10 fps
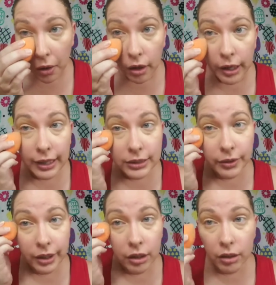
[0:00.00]
Okay, so I
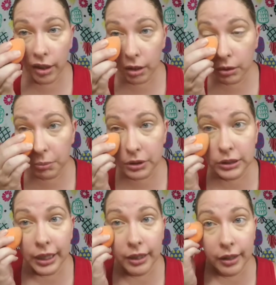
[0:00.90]
heard a lot of people
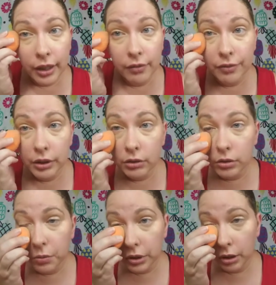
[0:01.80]
saying that it feels
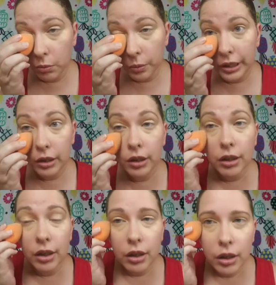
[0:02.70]
really weird.
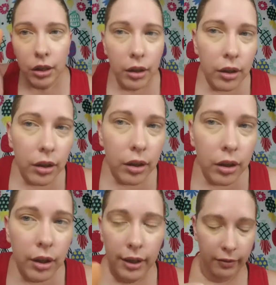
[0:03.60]

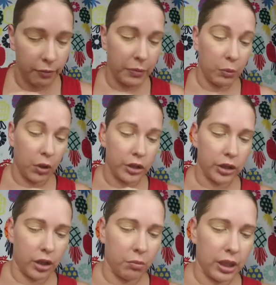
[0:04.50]
I've been watching
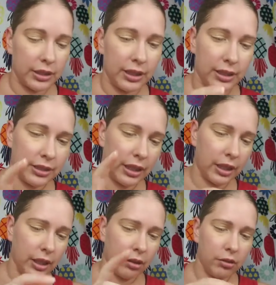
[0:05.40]
unboxings, and
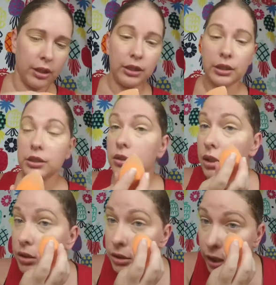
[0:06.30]
I don't think
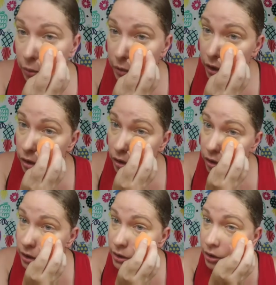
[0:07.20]
it's that weird.
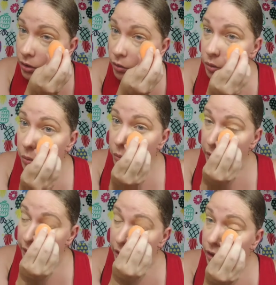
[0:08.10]
It's a little
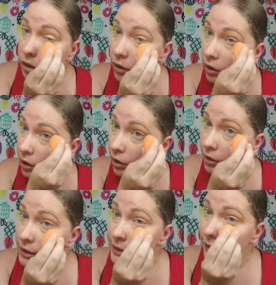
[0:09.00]
cooling.
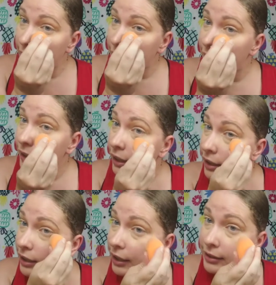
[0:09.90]
It's kind of like
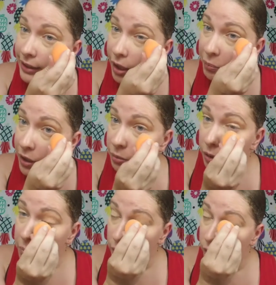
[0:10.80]
I dampened my
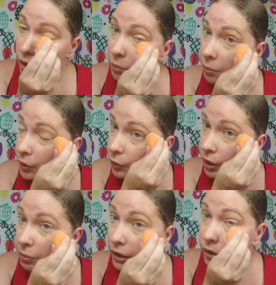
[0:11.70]
beauty
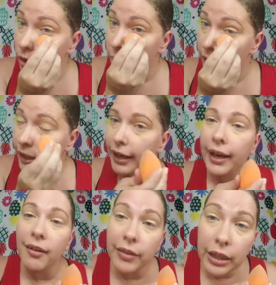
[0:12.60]
blender, but I
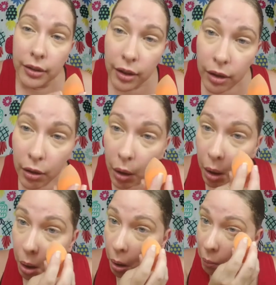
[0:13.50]
haven't.
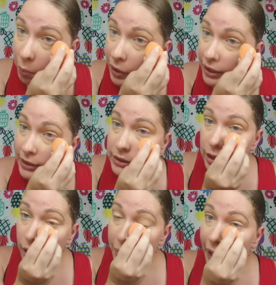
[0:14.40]
But it's
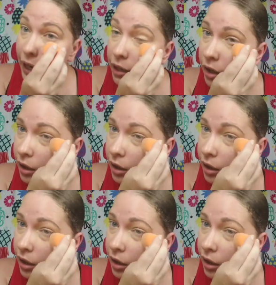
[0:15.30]
not bad.